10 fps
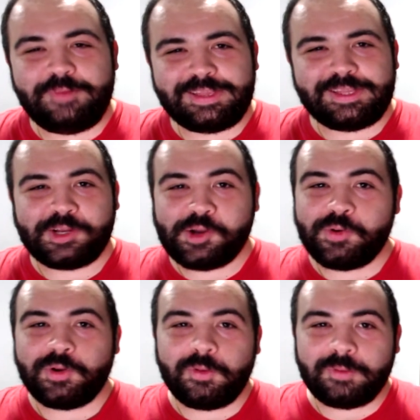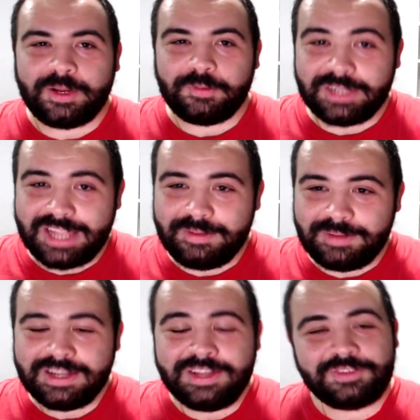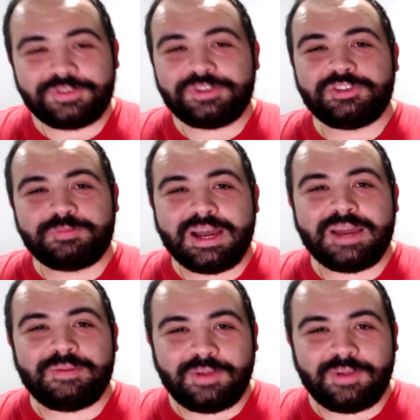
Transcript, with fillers: with the code already redeemed. You're just buying